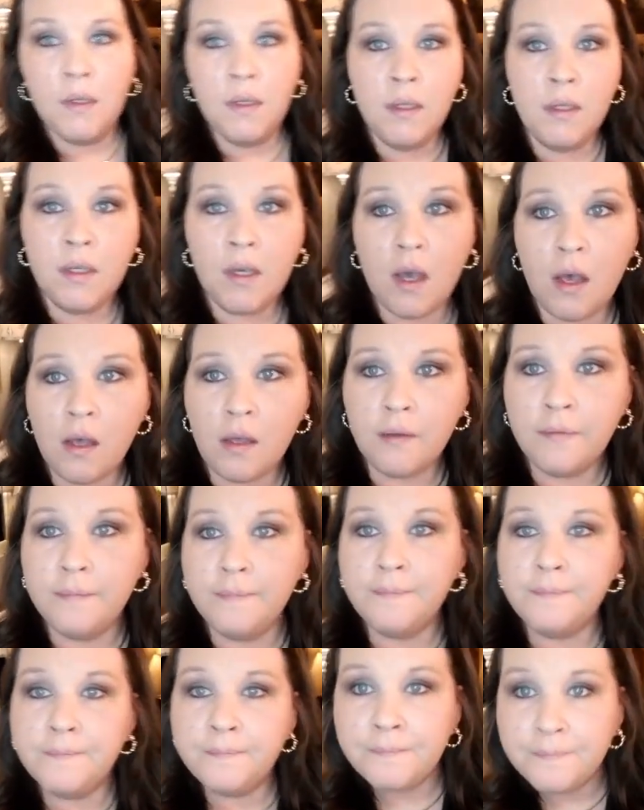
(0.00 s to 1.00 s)
Y'all,
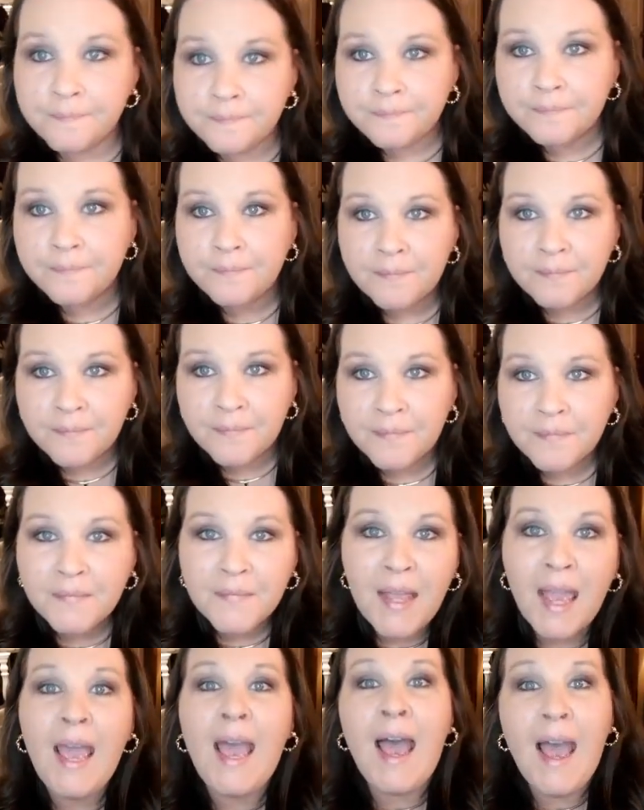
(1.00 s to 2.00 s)

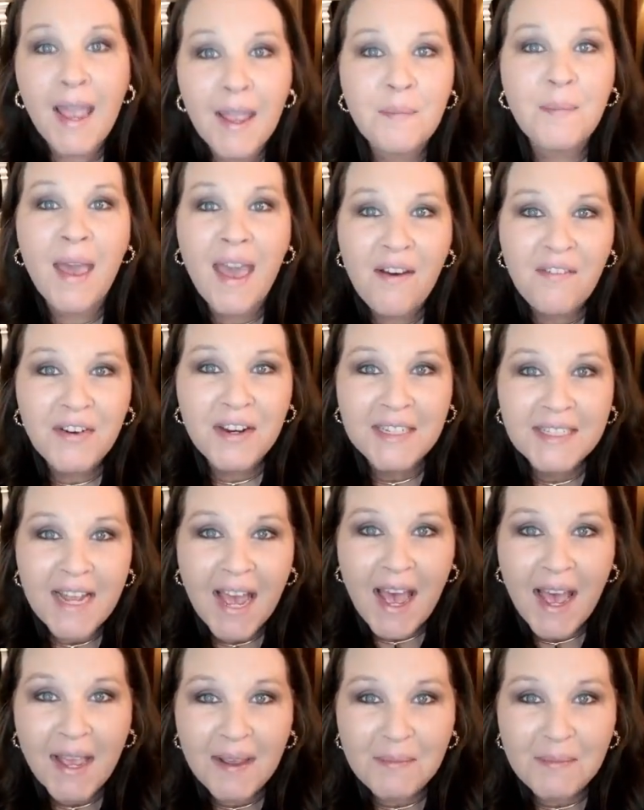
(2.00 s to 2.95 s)
I am having a time.